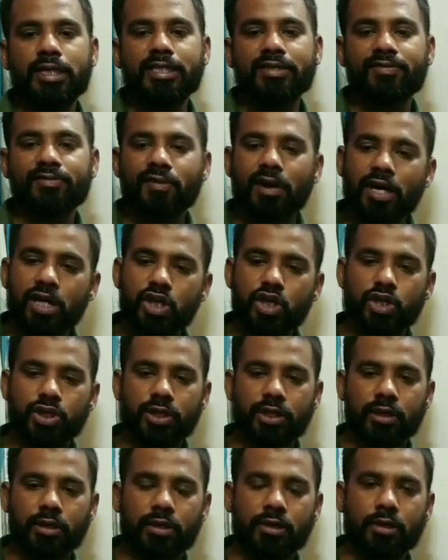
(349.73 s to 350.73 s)
on its
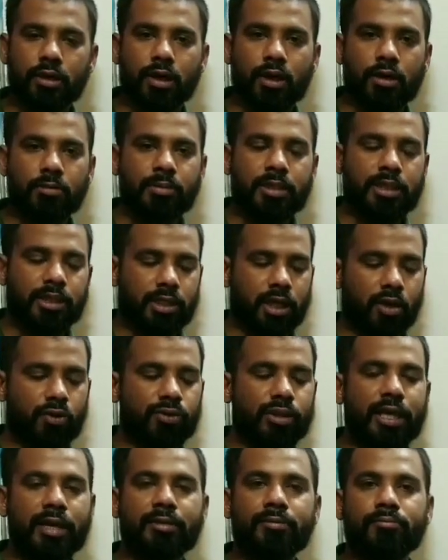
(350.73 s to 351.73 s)
function, means
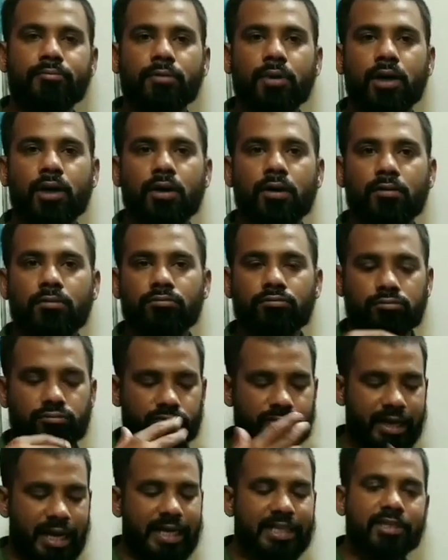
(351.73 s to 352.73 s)
how they
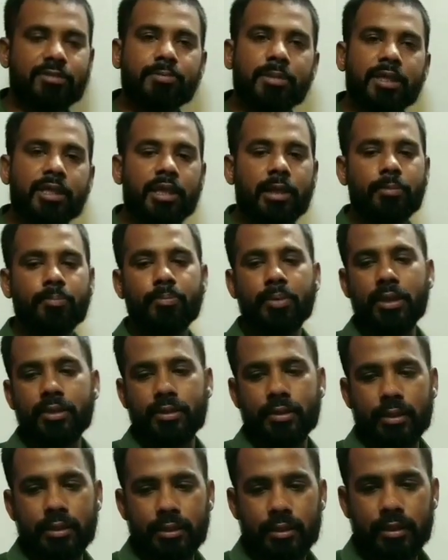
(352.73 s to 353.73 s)
transmit the
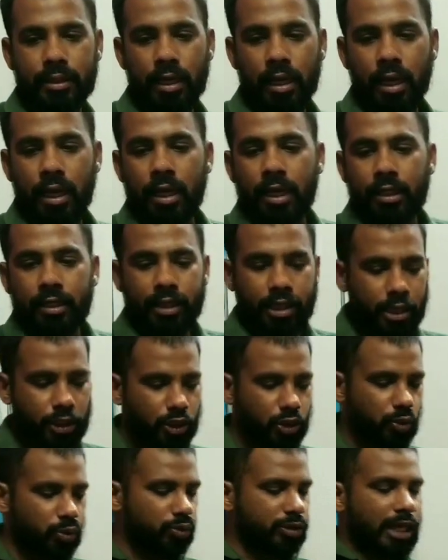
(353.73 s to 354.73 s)
impulses. There
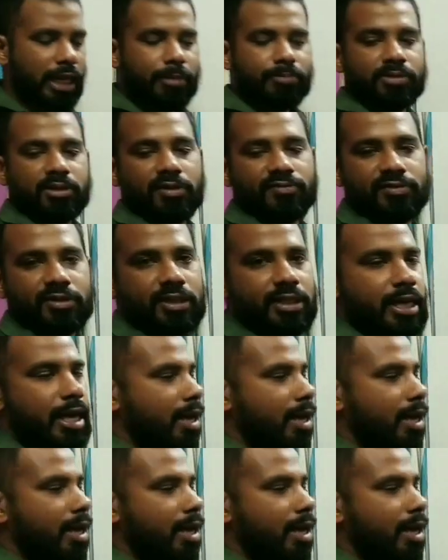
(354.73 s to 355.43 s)
are two types of